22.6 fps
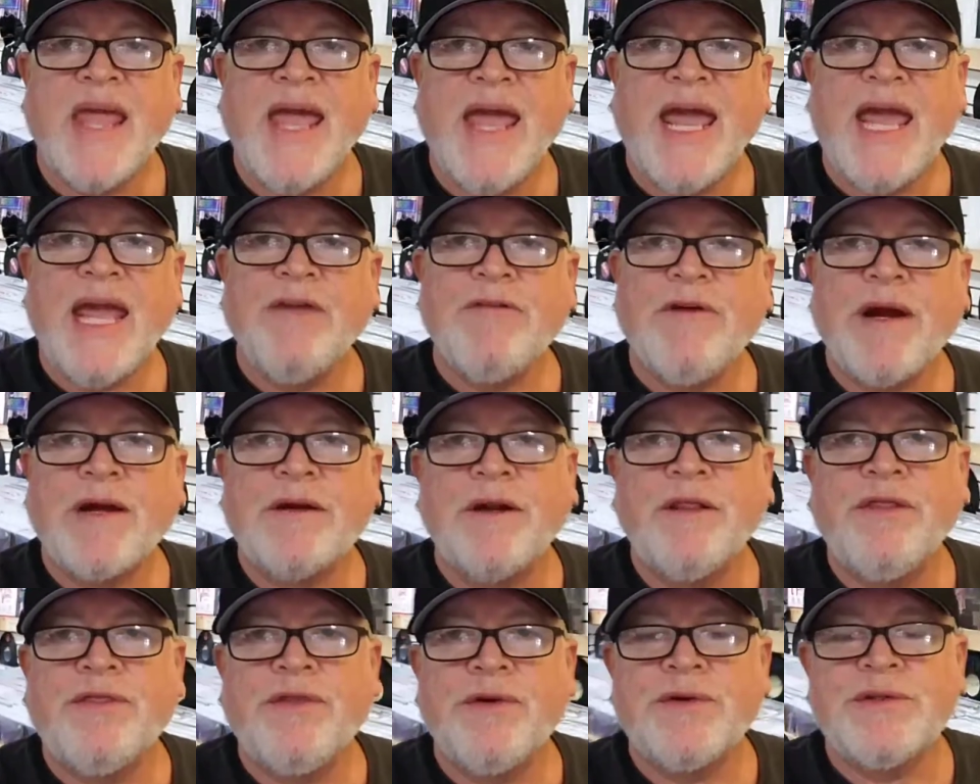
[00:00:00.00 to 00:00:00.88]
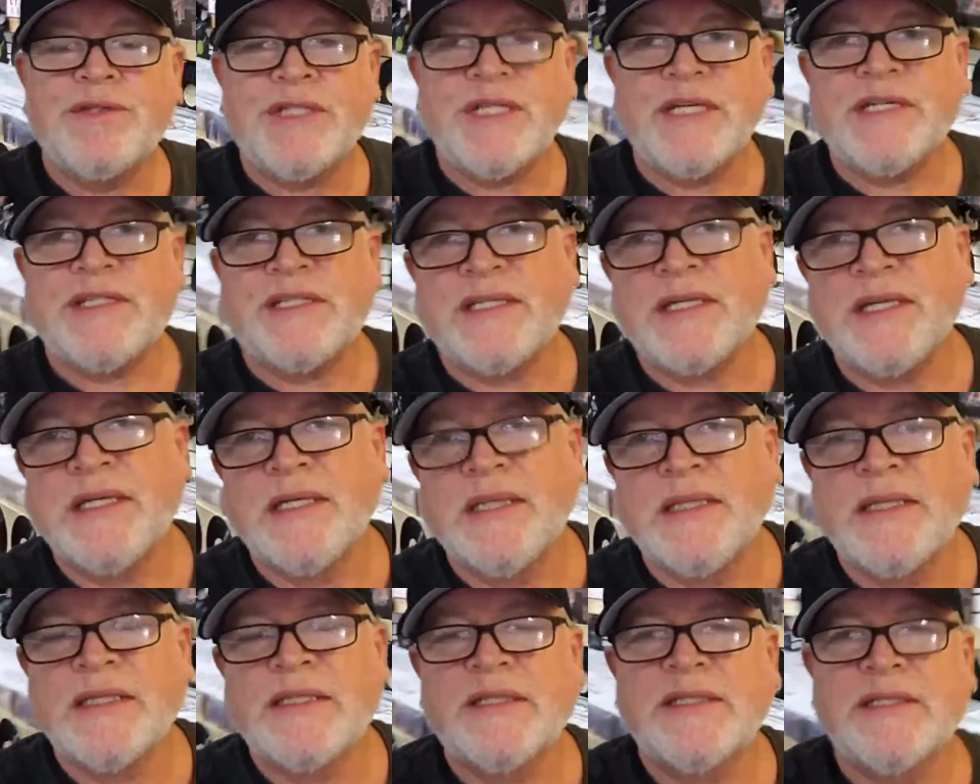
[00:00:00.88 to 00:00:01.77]
Hey record enthusiasts,
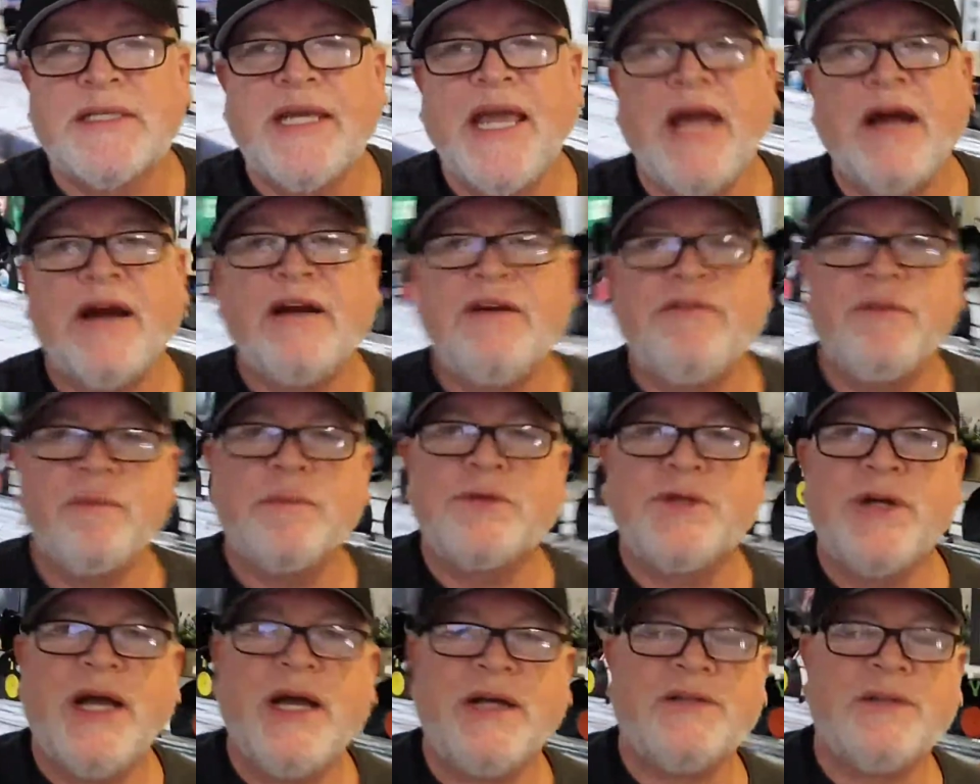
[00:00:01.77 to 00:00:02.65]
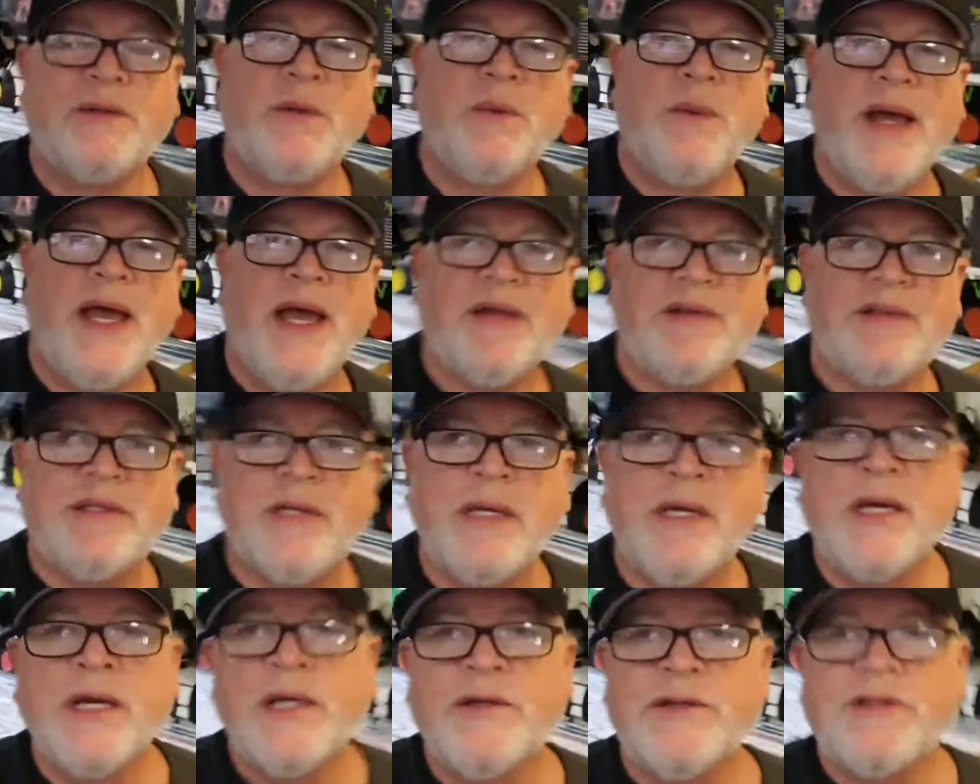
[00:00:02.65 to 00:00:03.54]
this is Gary from Trax on Wax.
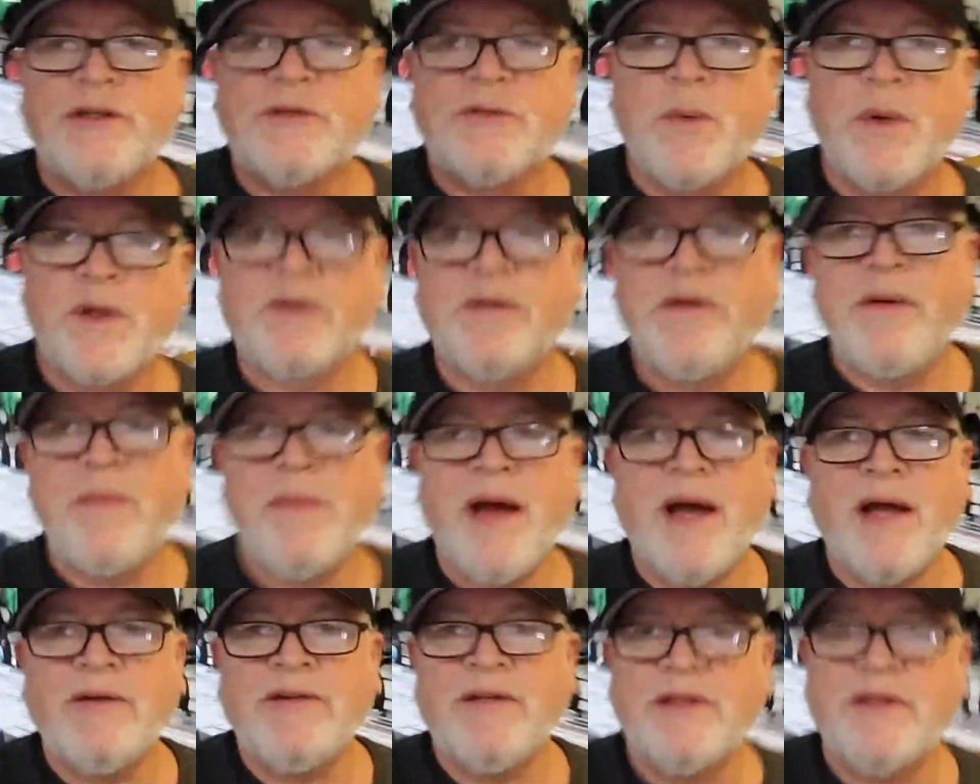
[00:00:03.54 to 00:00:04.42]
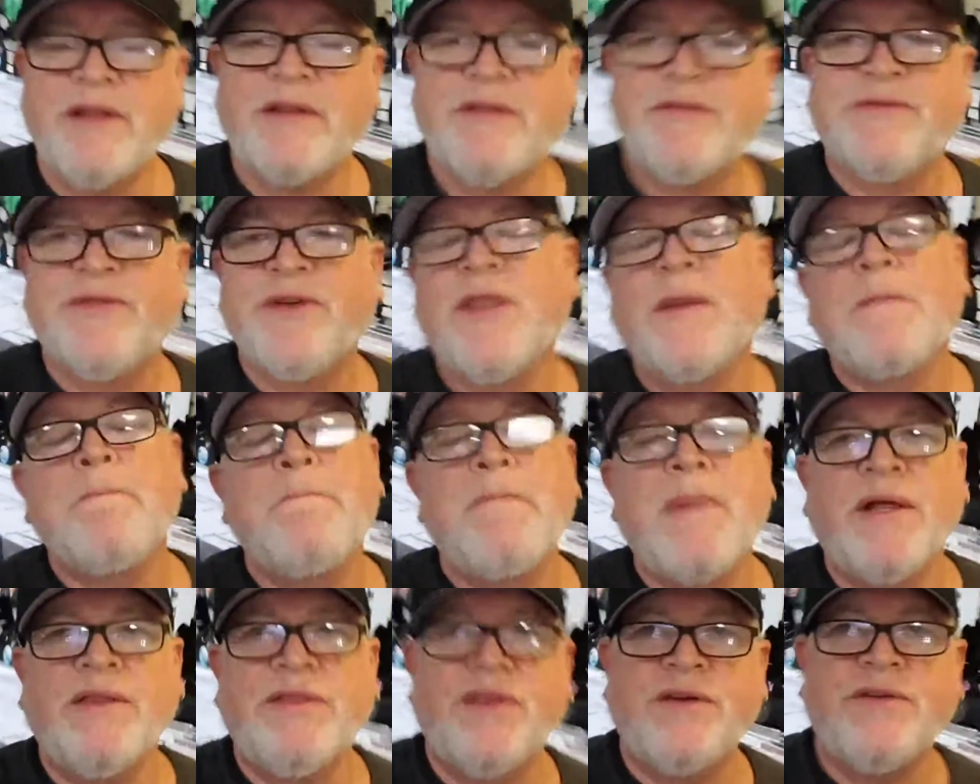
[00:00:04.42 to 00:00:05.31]
Just want to remind you that for the
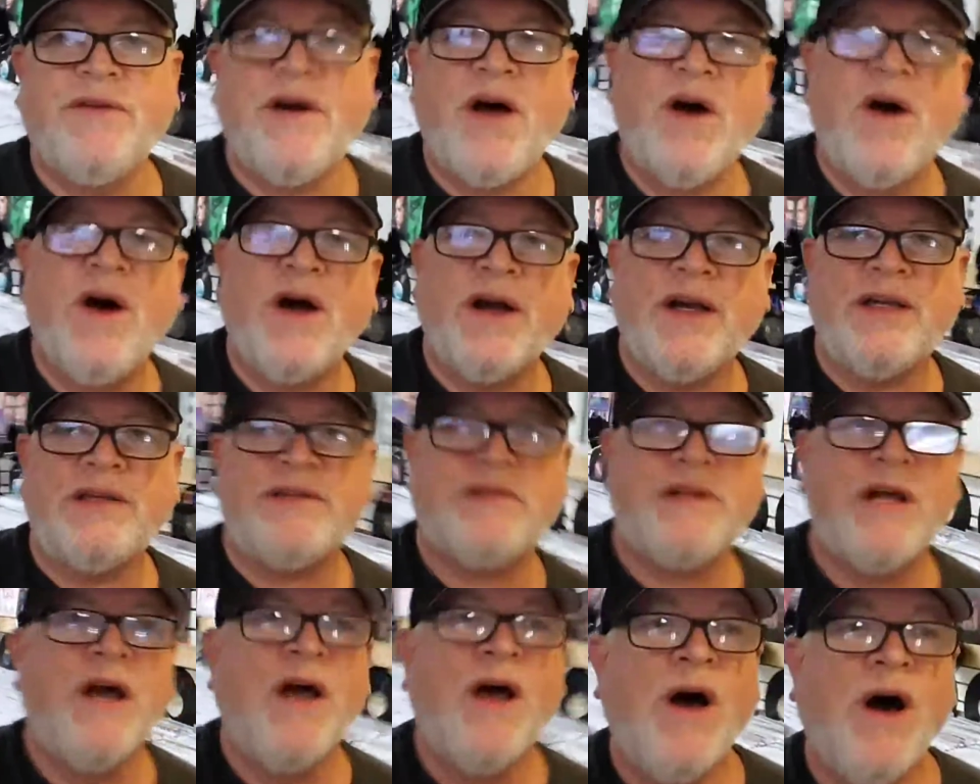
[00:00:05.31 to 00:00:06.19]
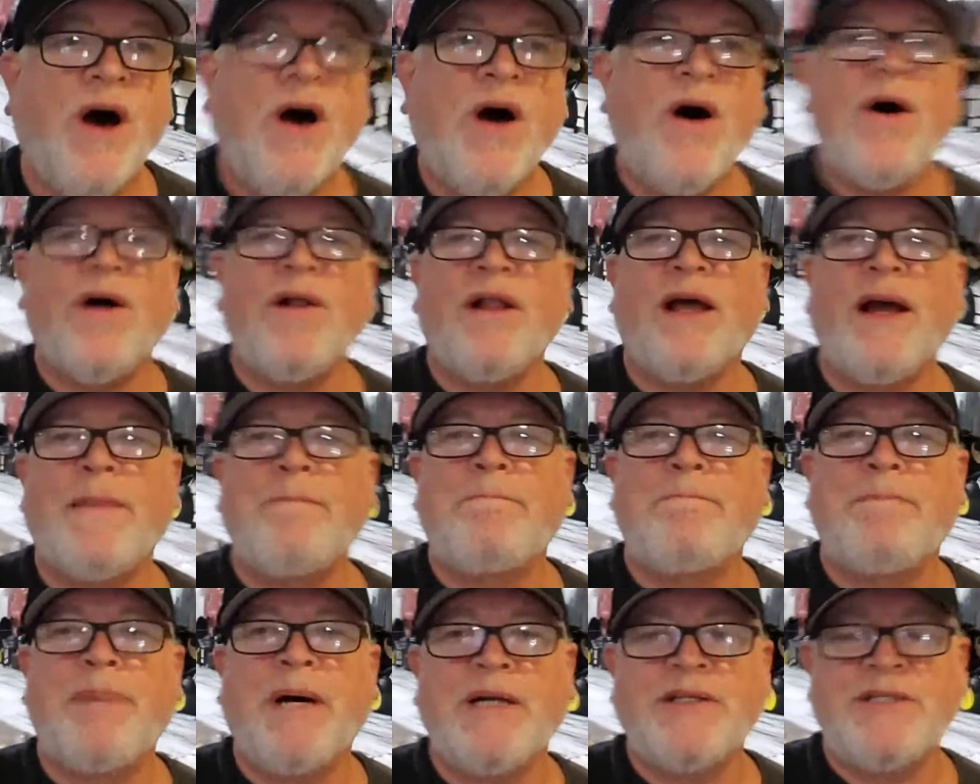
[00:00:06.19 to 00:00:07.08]
month of August, all our
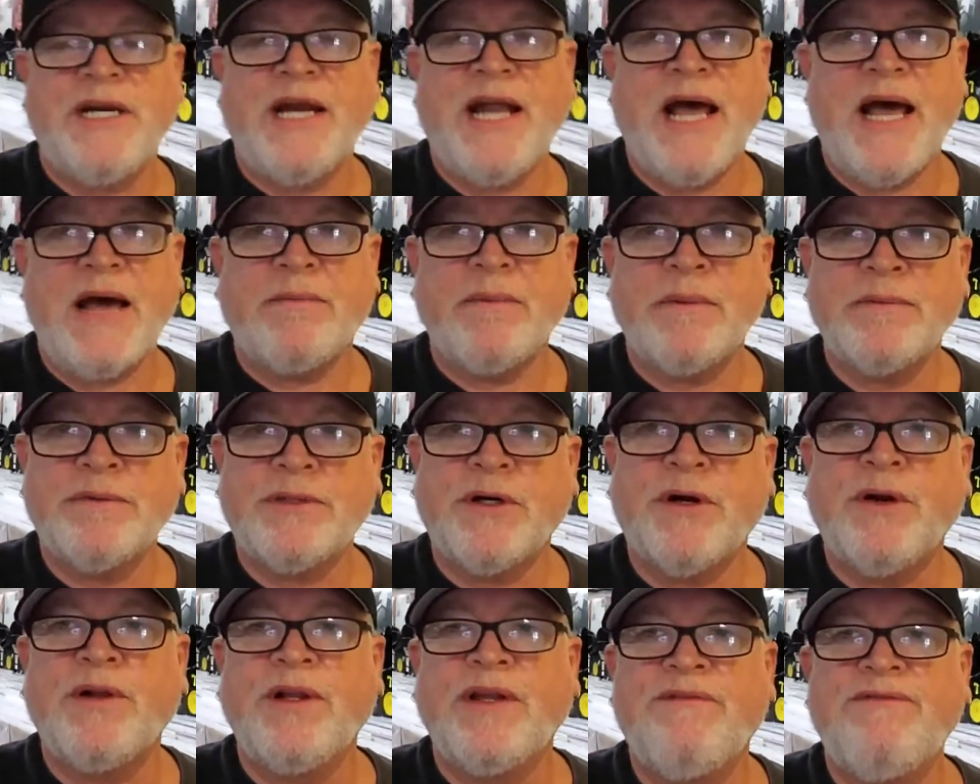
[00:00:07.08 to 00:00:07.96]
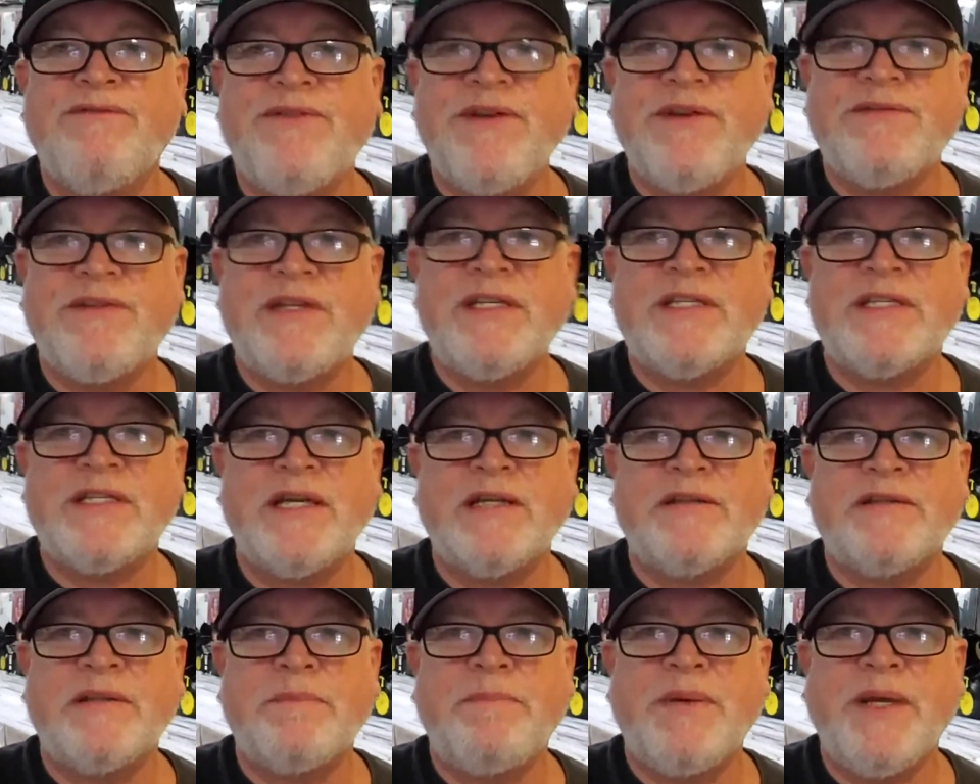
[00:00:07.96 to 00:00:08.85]
budget albums are only 50
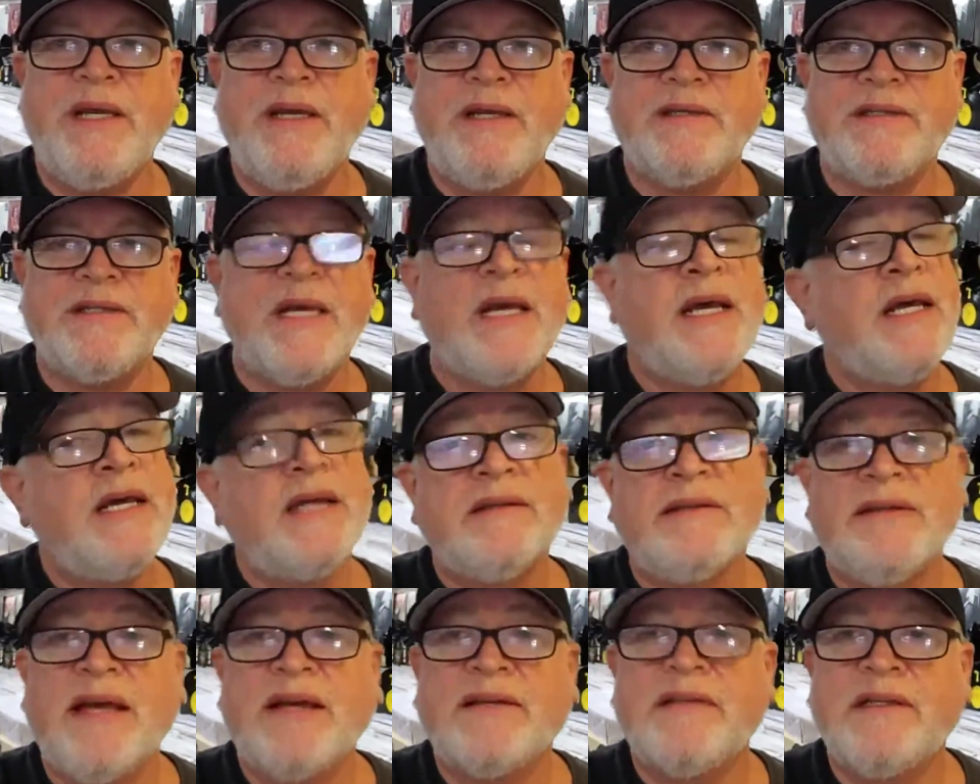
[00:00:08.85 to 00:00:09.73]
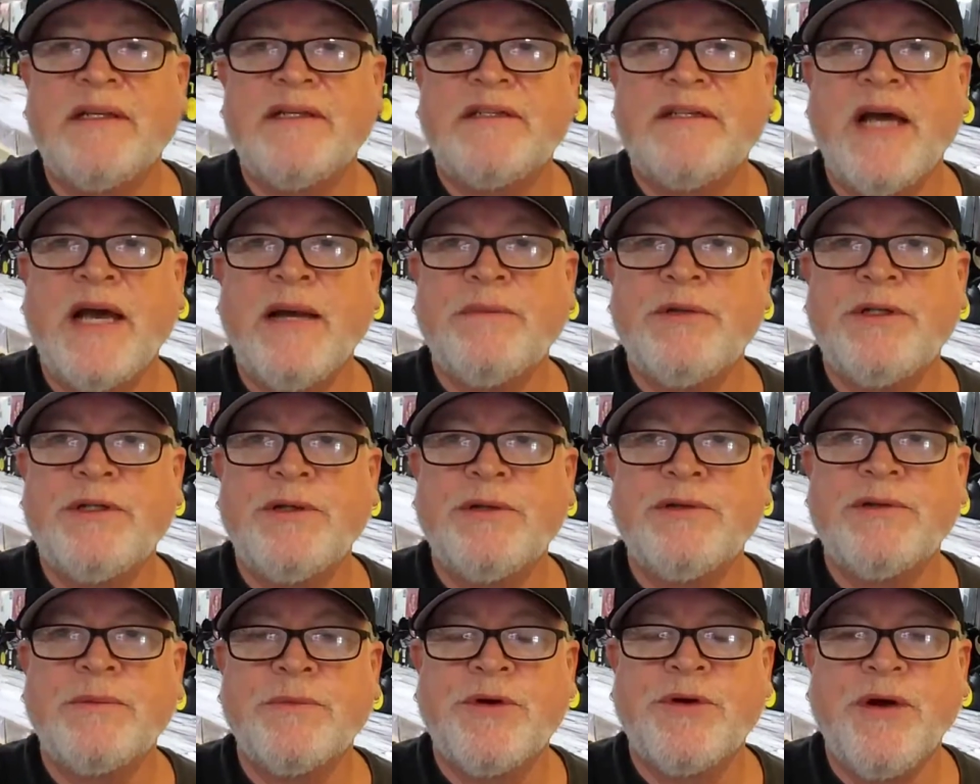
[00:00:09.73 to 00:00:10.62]
cents a piece. It's an excellent time to do
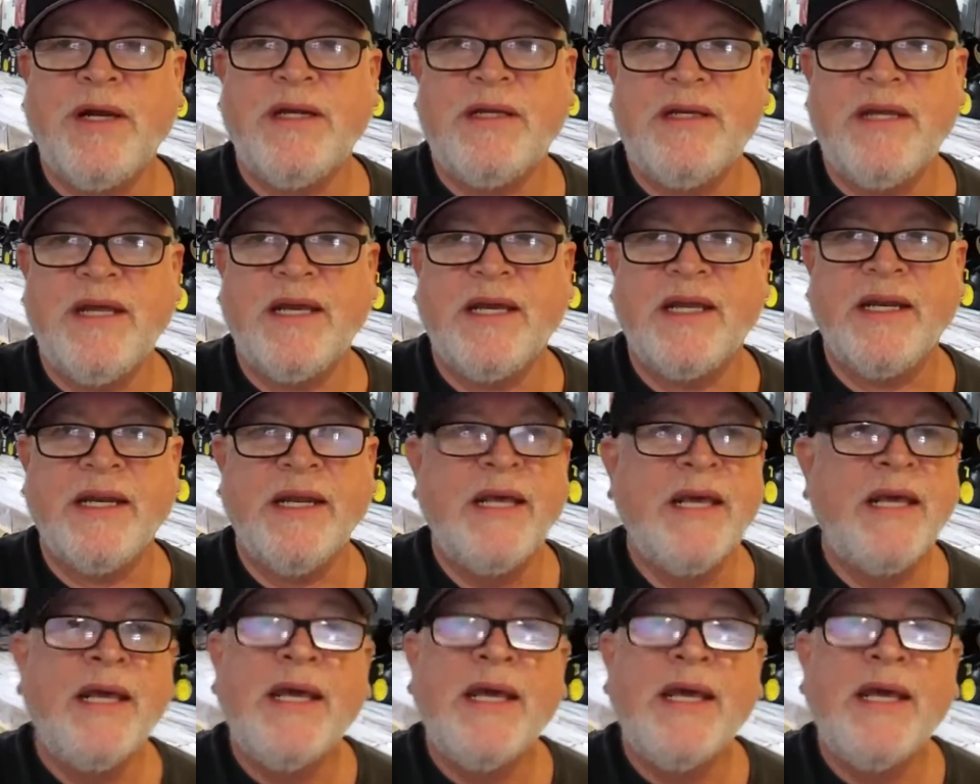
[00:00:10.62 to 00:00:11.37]
some crate digging.